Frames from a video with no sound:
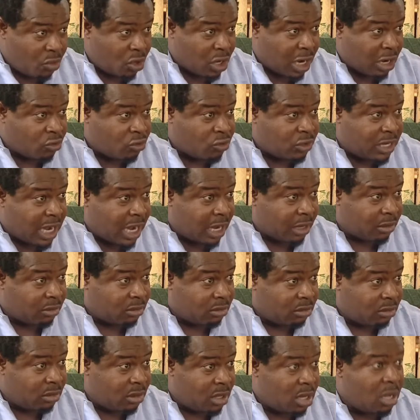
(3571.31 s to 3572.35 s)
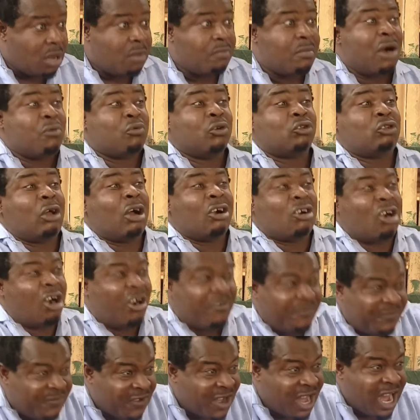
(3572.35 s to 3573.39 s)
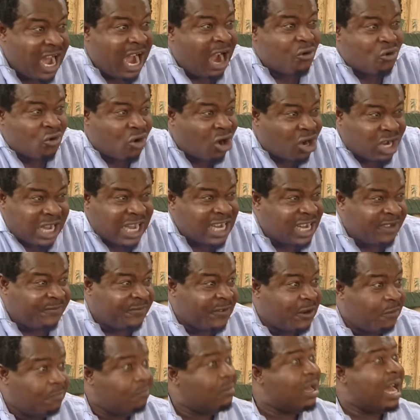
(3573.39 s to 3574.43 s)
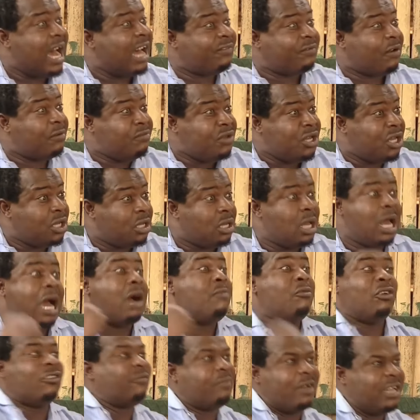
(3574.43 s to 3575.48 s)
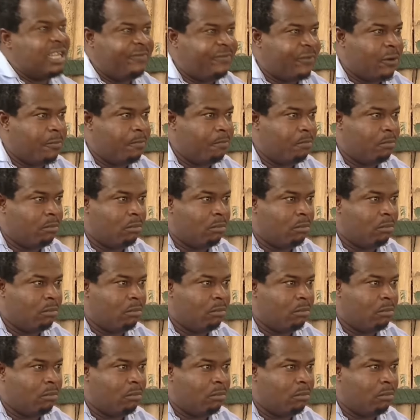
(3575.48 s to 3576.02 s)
Go na go down. But we talk of how we go get the form. As for me, I must buy the form.